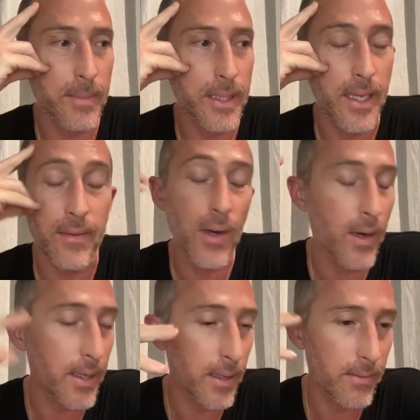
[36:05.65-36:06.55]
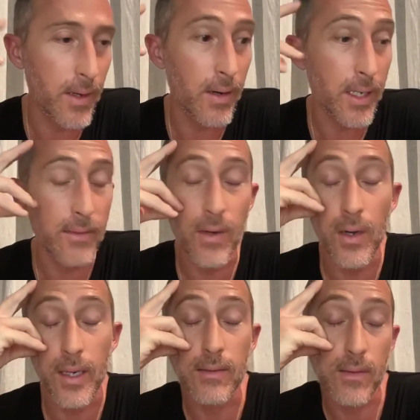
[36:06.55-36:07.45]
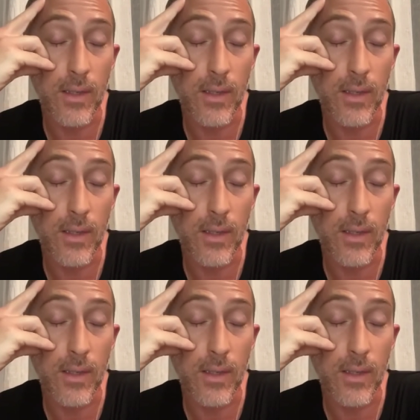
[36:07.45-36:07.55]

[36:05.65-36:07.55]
but then very, very, very,